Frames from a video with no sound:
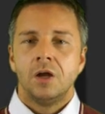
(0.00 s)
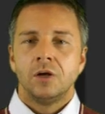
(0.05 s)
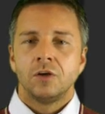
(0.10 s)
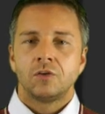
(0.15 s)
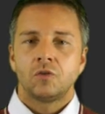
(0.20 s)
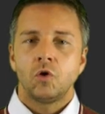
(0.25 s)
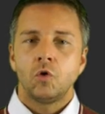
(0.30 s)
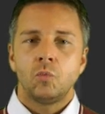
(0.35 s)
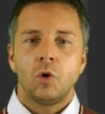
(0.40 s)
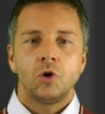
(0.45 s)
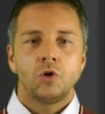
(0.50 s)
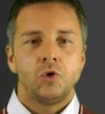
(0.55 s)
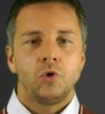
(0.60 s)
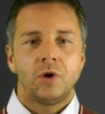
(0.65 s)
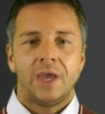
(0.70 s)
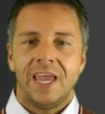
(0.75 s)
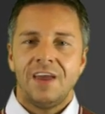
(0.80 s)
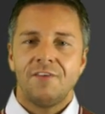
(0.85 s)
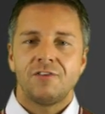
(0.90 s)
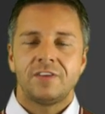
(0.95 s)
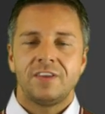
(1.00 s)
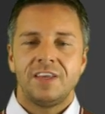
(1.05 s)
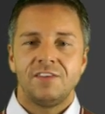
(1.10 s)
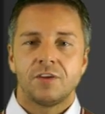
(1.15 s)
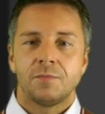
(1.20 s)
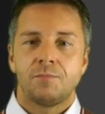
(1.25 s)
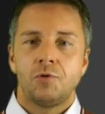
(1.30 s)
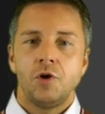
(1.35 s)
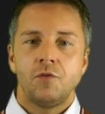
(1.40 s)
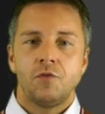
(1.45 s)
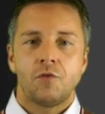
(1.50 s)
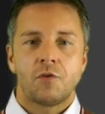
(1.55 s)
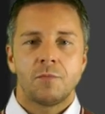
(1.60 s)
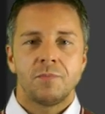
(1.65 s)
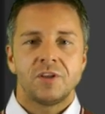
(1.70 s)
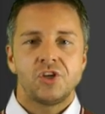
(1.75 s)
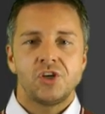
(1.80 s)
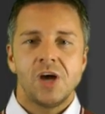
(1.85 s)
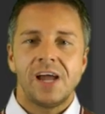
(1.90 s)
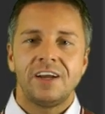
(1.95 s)
Stonewall UK have received approval from
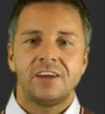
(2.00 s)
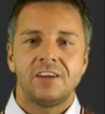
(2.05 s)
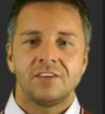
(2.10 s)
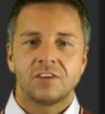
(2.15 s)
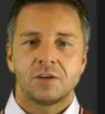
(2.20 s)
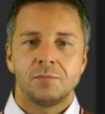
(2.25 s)
the Charities